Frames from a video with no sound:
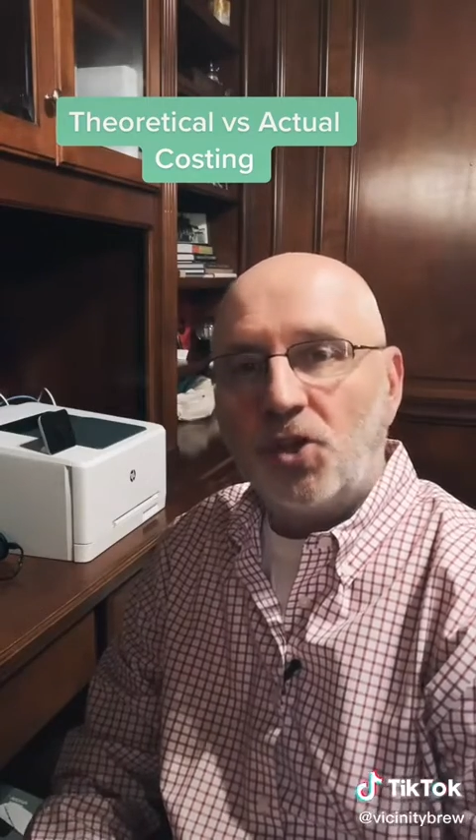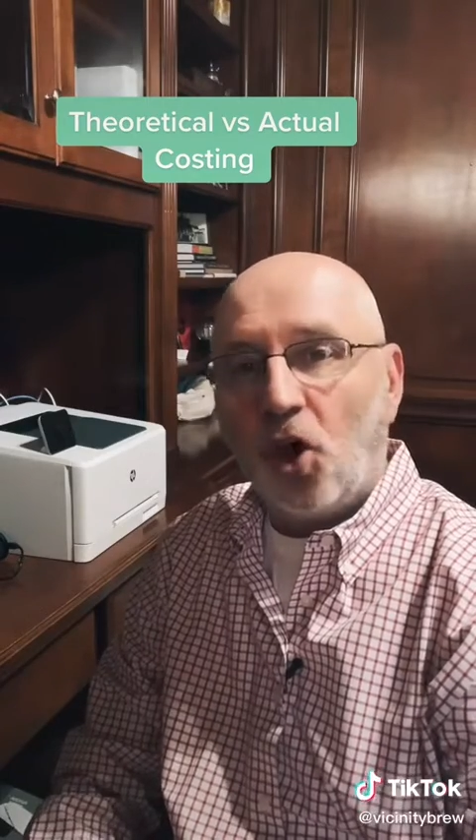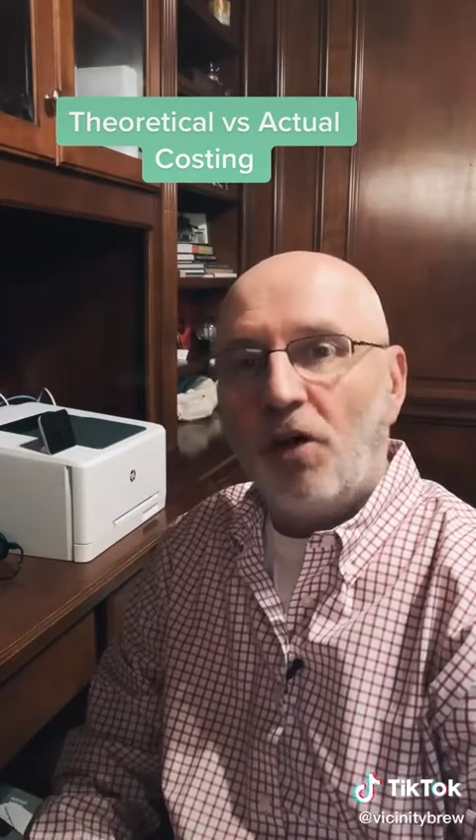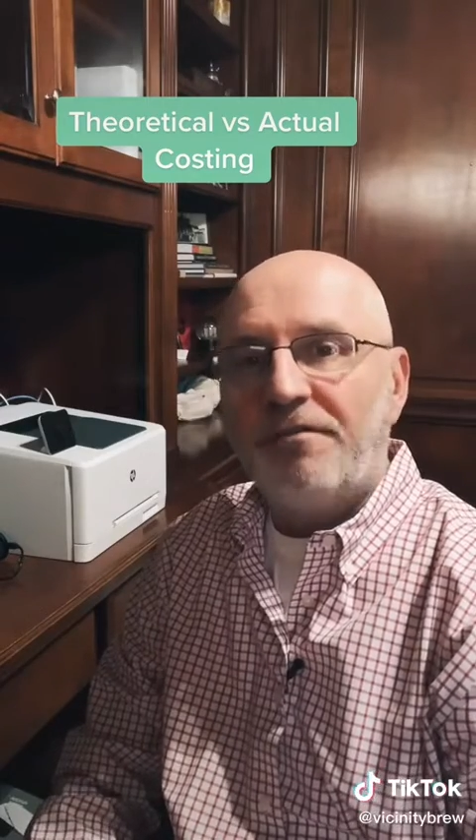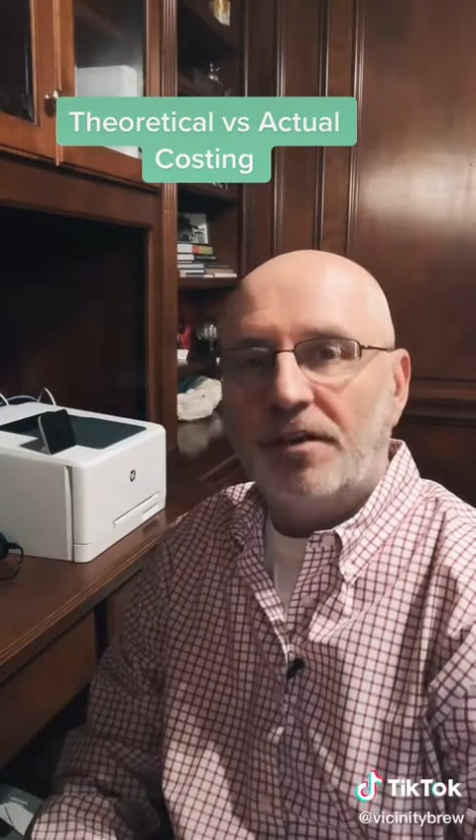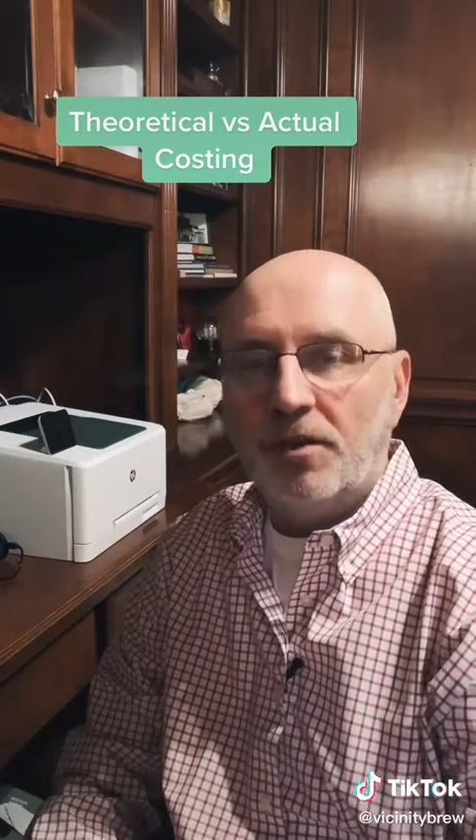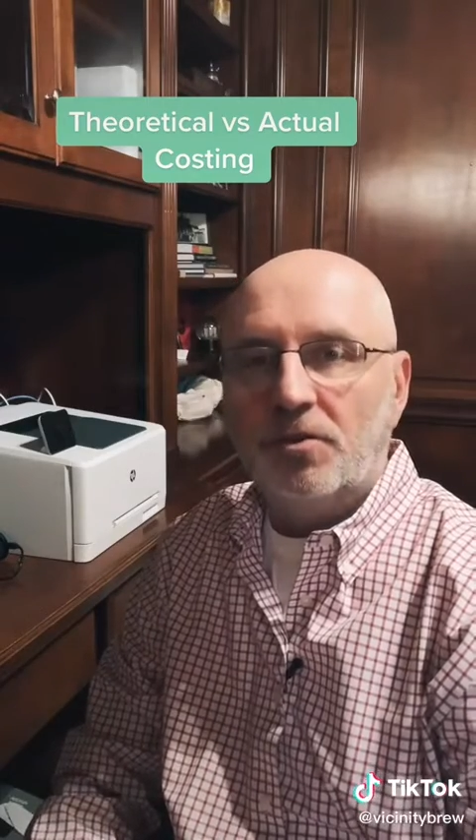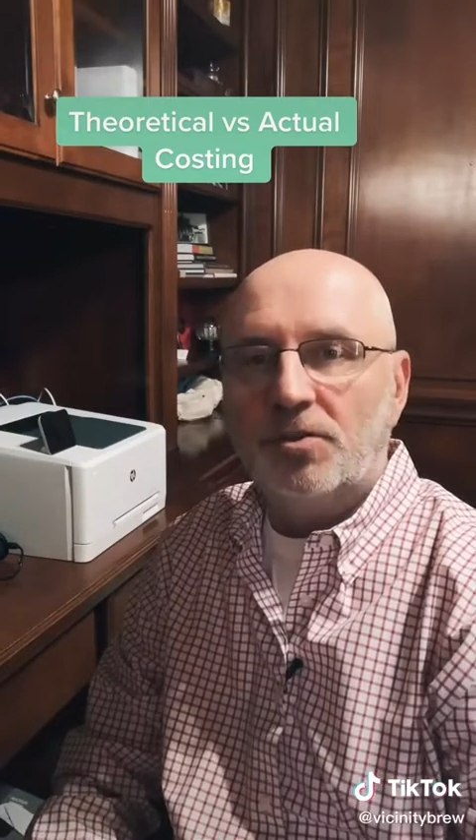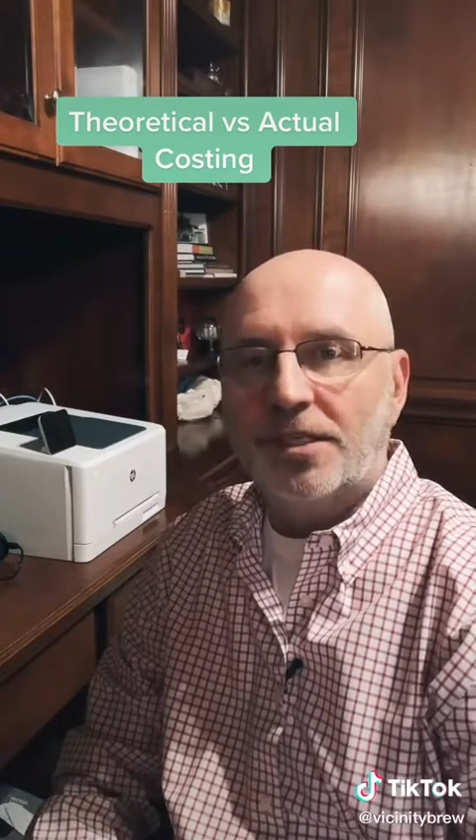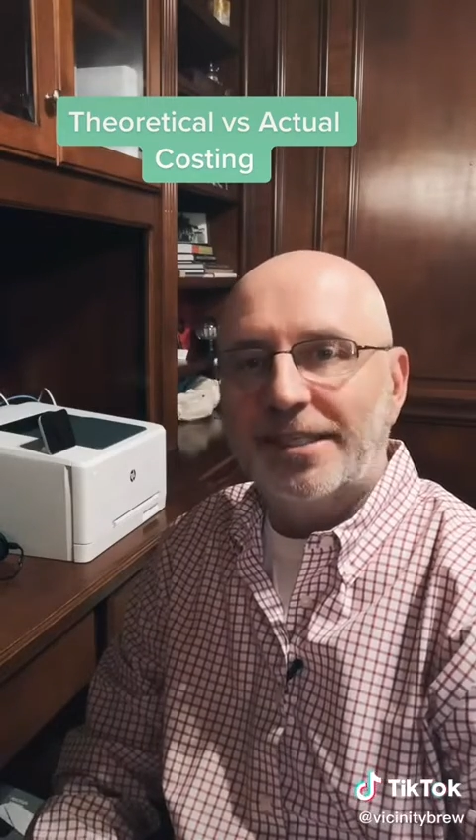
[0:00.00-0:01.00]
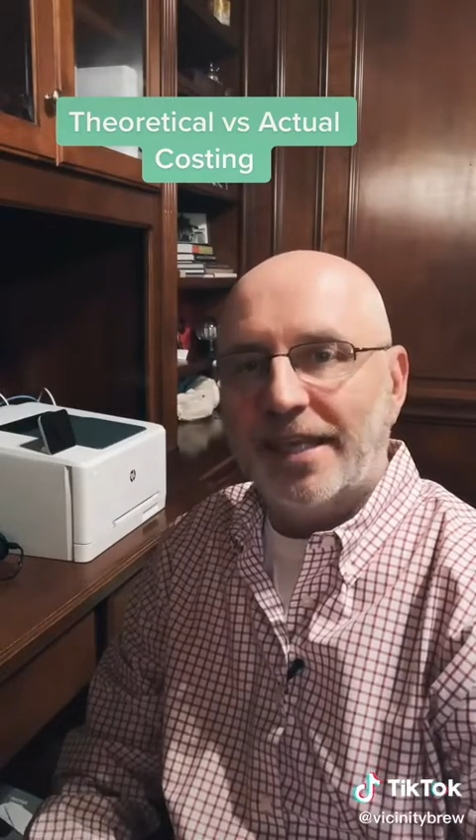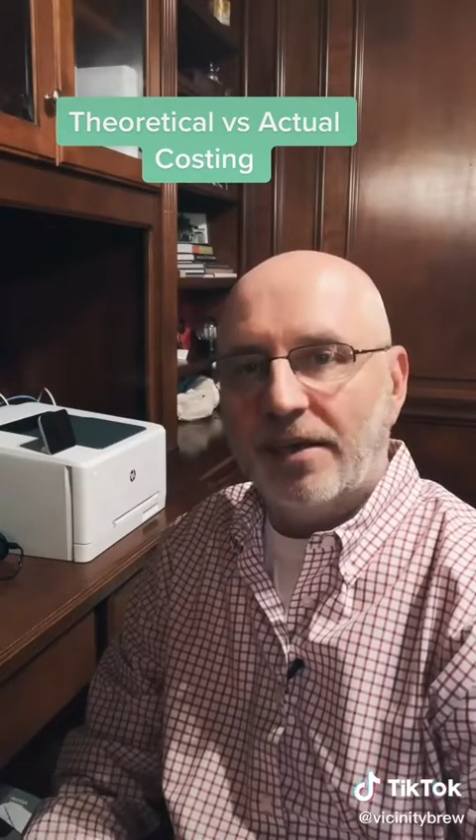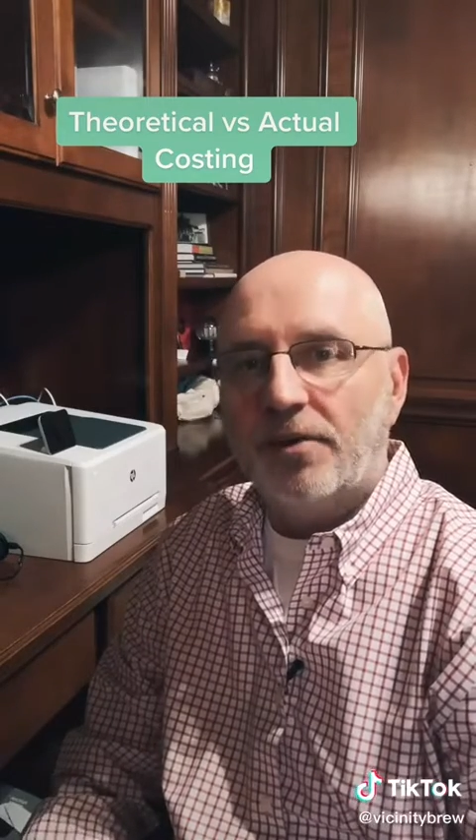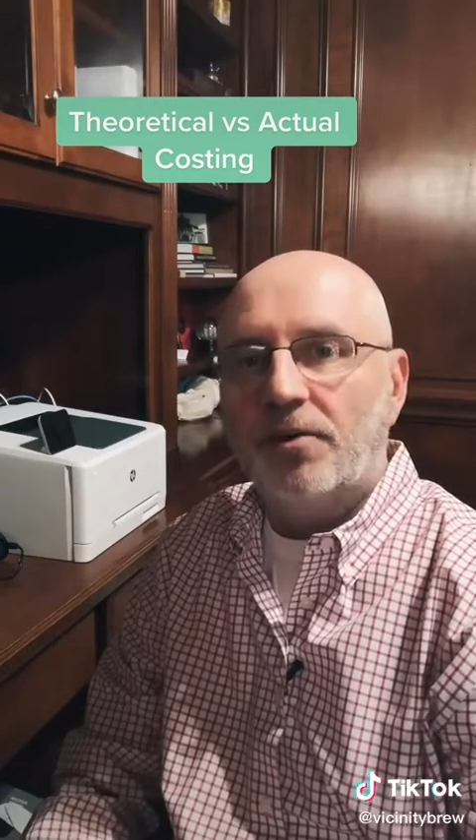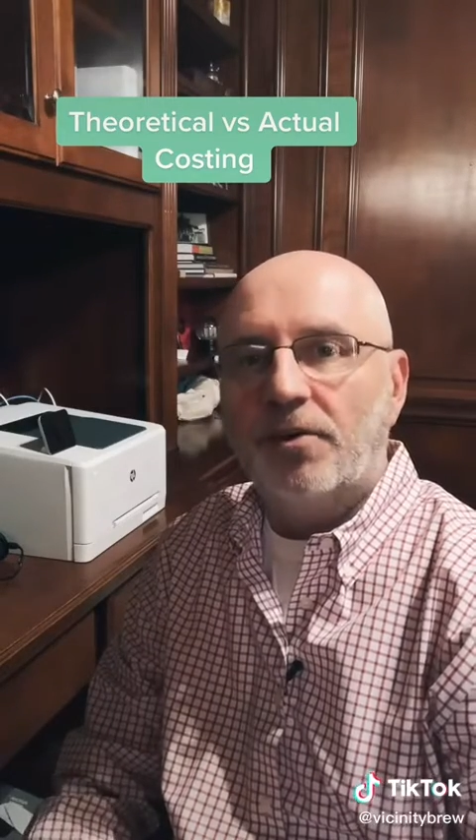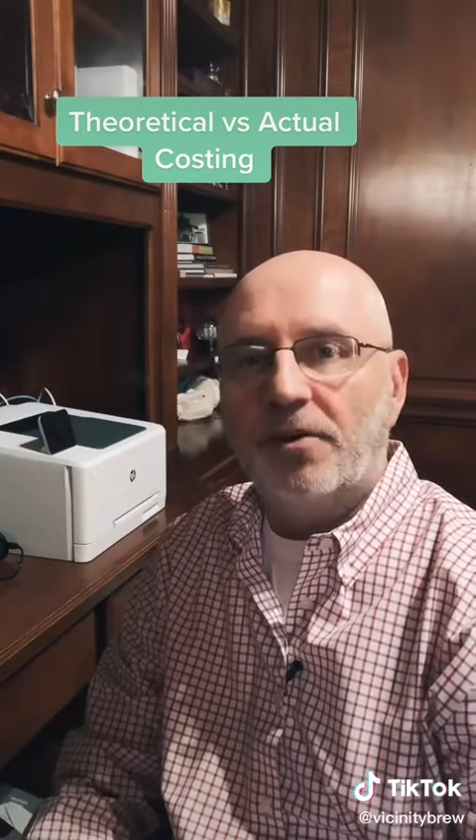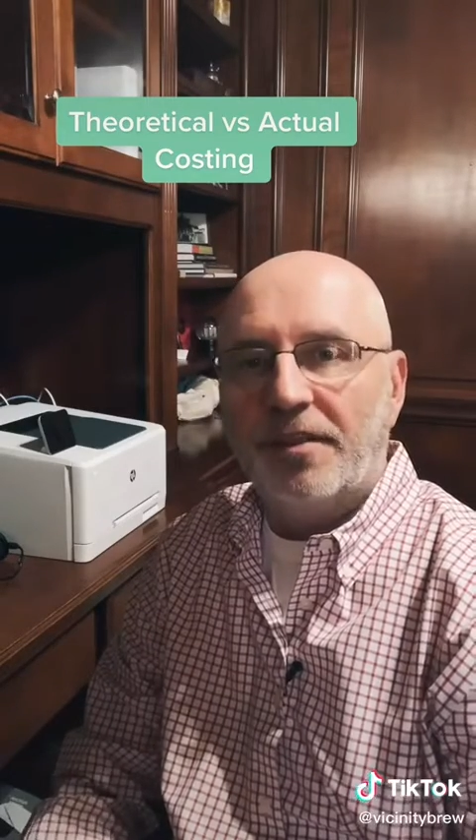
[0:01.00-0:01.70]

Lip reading: often use a standard or a